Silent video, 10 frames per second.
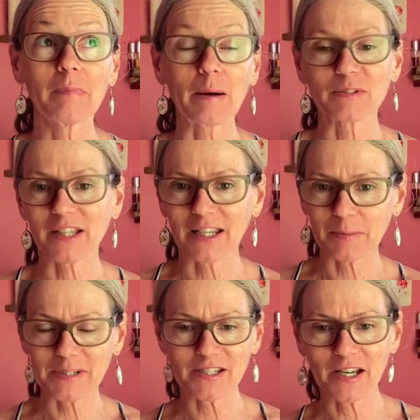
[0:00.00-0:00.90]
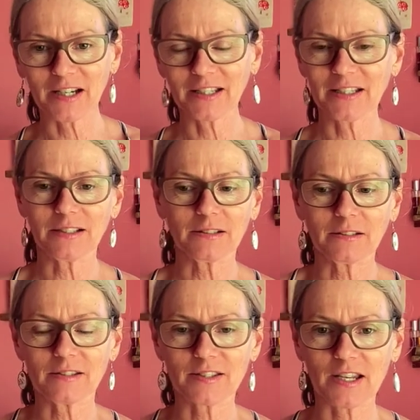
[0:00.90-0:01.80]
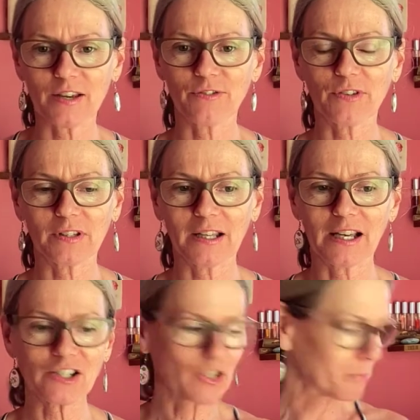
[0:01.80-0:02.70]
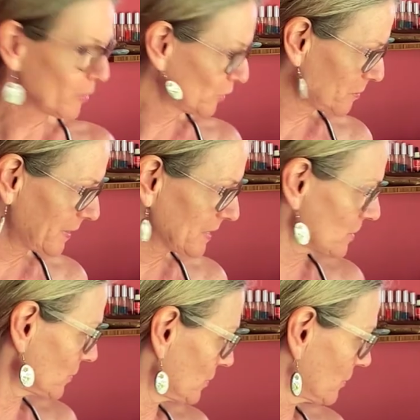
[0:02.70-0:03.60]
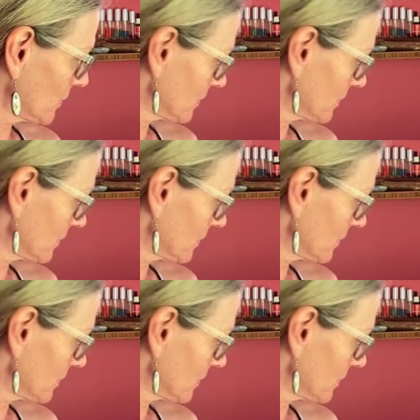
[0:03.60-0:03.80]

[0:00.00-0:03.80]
I was getting a bit tight and stiff, and actually Bonnie, my dog,